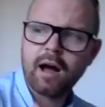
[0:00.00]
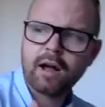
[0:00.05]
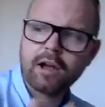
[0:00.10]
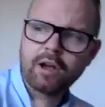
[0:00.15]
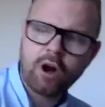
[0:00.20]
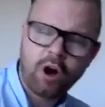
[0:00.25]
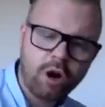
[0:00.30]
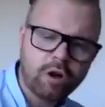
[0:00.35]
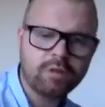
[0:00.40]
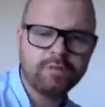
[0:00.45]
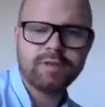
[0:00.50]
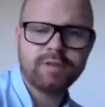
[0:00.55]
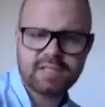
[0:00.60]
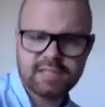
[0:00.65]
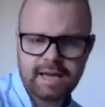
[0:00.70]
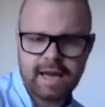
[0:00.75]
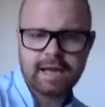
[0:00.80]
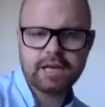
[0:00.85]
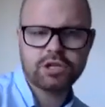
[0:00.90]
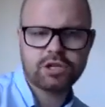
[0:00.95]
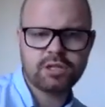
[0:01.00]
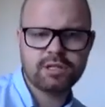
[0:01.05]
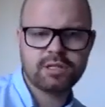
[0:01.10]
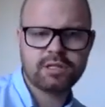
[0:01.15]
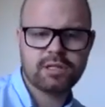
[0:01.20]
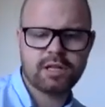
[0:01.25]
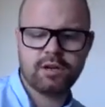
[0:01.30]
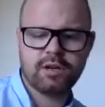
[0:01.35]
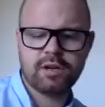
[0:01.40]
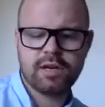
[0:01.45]
conversations
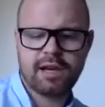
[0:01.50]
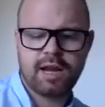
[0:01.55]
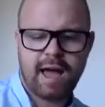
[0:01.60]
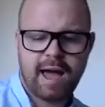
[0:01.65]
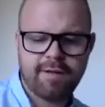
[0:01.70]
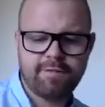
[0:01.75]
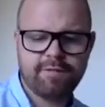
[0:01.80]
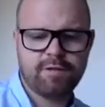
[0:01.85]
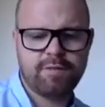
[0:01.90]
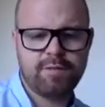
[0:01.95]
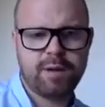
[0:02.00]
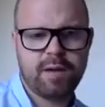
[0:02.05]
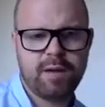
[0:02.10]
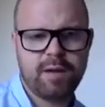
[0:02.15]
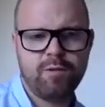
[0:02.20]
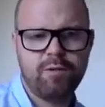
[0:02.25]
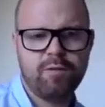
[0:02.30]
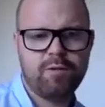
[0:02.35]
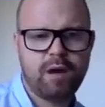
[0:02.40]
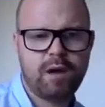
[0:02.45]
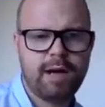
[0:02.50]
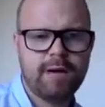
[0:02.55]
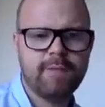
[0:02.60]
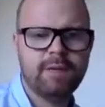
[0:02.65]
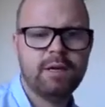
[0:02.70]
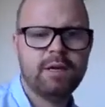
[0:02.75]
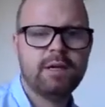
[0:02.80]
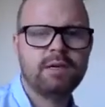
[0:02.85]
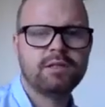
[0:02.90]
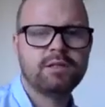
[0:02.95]
that you can have with people, right?
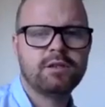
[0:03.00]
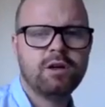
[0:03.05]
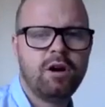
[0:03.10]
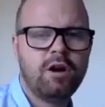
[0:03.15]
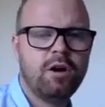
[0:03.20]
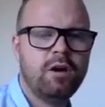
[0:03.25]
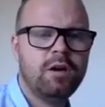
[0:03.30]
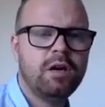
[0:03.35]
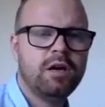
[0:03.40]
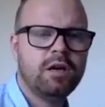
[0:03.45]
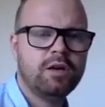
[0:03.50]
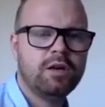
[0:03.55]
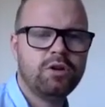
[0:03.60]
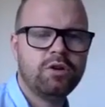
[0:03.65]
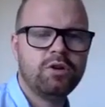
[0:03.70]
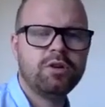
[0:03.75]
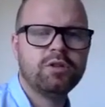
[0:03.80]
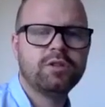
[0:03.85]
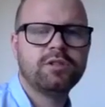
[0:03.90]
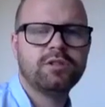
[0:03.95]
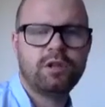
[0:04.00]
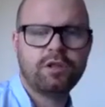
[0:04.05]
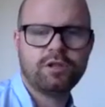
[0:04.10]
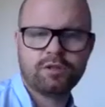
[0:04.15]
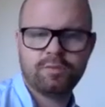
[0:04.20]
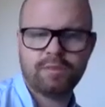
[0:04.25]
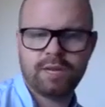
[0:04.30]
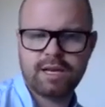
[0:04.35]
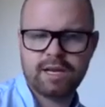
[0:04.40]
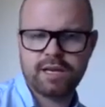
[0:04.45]
So use
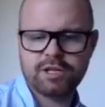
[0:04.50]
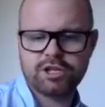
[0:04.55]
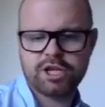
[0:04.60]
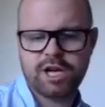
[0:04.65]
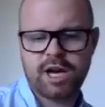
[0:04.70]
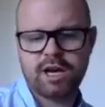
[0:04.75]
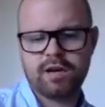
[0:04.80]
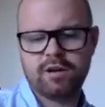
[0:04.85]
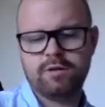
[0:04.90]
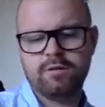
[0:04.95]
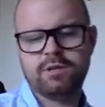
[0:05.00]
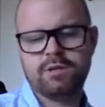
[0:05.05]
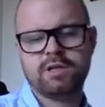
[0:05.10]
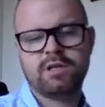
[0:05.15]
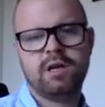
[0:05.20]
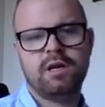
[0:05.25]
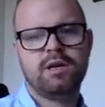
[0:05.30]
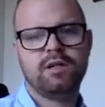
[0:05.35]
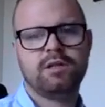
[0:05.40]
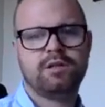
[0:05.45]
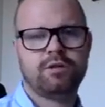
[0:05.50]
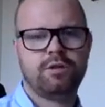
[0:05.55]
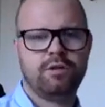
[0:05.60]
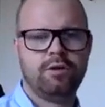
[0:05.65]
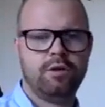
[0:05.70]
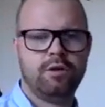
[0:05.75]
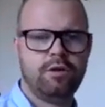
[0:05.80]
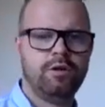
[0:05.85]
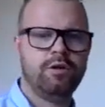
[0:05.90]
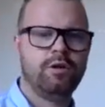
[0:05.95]
social media channels
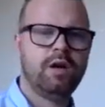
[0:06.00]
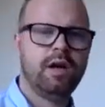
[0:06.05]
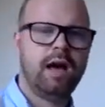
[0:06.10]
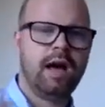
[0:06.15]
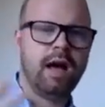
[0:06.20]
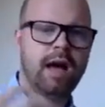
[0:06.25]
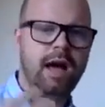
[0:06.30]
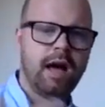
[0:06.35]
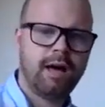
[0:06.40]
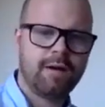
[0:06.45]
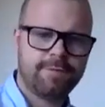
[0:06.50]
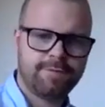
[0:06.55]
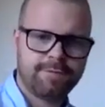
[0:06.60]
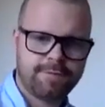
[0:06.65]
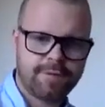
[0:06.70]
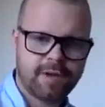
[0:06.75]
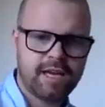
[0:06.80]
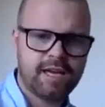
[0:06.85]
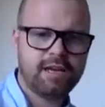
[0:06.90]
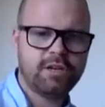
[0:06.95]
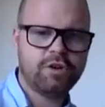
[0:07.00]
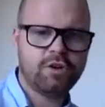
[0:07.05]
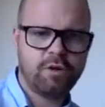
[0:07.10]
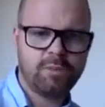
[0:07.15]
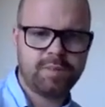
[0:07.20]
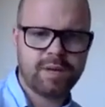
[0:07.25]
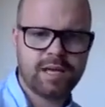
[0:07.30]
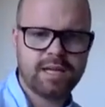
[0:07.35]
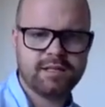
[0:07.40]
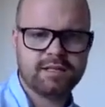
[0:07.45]
to feed
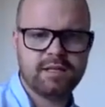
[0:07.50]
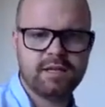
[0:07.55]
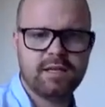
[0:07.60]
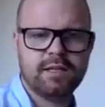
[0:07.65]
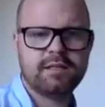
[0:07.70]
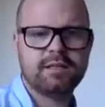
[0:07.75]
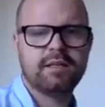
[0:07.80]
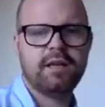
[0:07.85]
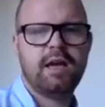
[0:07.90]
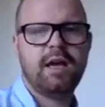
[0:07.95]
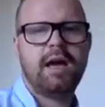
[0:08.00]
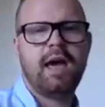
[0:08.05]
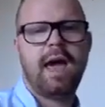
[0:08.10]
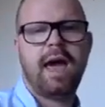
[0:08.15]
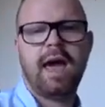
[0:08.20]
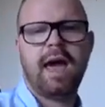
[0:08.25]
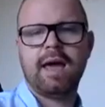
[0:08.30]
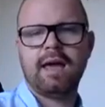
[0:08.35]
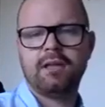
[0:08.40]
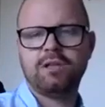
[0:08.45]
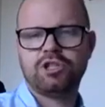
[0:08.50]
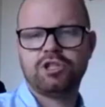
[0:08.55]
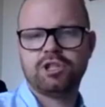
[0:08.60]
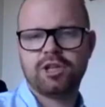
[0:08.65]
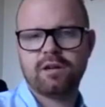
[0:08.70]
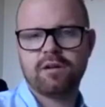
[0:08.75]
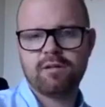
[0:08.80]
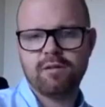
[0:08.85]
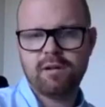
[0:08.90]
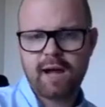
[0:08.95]
your business and
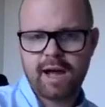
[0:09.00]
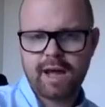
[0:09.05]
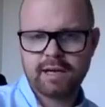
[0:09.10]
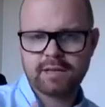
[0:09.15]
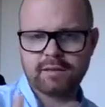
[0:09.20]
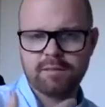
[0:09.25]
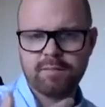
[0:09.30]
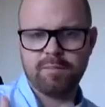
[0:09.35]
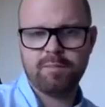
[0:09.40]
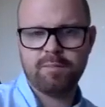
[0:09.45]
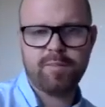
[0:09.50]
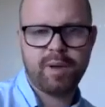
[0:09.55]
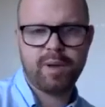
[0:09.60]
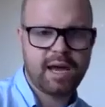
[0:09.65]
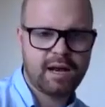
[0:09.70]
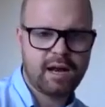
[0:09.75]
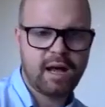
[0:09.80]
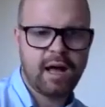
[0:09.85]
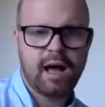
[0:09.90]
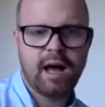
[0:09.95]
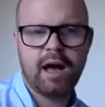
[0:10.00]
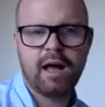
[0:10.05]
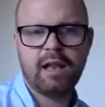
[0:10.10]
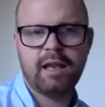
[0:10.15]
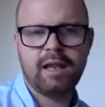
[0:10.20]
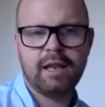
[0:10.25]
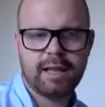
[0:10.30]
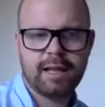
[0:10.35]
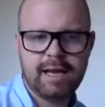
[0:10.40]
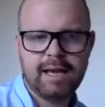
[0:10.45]
generate better
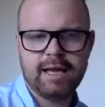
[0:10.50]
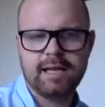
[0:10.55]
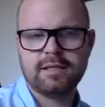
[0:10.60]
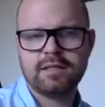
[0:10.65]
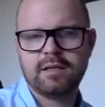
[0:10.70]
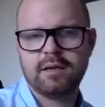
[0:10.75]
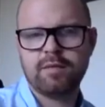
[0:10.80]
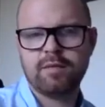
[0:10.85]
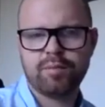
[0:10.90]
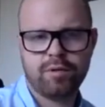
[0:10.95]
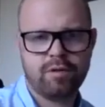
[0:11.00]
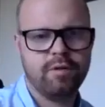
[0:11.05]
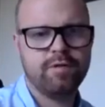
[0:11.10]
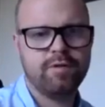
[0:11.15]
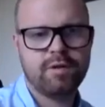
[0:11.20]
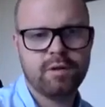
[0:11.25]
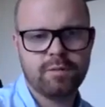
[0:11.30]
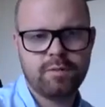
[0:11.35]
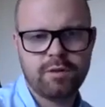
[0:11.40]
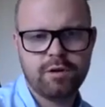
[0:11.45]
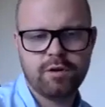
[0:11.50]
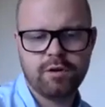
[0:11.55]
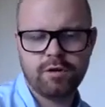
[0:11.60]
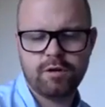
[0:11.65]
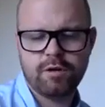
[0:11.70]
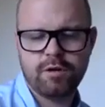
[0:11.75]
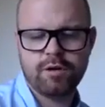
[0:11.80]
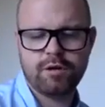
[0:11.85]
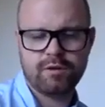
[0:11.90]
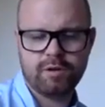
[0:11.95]
leads and improve
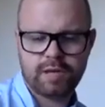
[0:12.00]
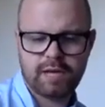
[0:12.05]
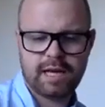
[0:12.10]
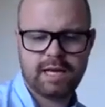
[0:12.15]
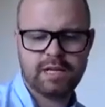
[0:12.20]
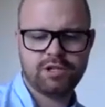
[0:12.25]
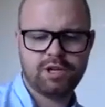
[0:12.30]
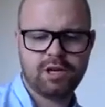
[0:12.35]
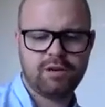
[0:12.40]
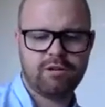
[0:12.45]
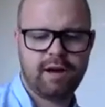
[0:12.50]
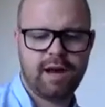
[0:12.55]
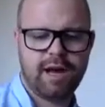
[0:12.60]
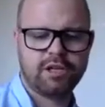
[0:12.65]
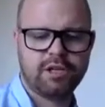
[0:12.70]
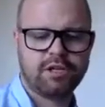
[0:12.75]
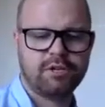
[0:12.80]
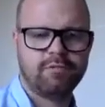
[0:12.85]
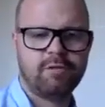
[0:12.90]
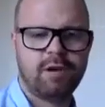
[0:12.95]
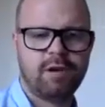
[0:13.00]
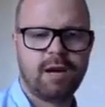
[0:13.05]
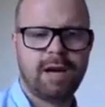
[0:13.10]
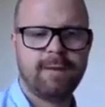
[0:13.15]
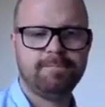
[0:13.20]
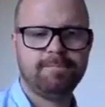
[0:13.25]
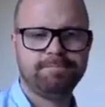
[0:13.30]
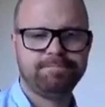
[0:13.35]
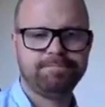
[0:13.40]
your lead generation, right?